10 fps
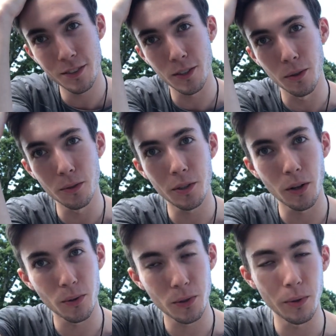So you can
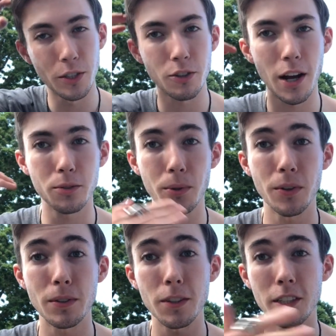also interact with
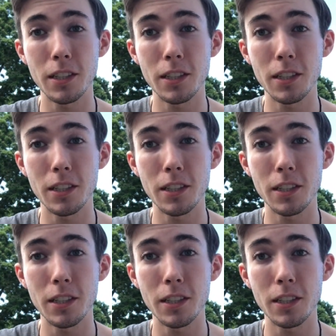things like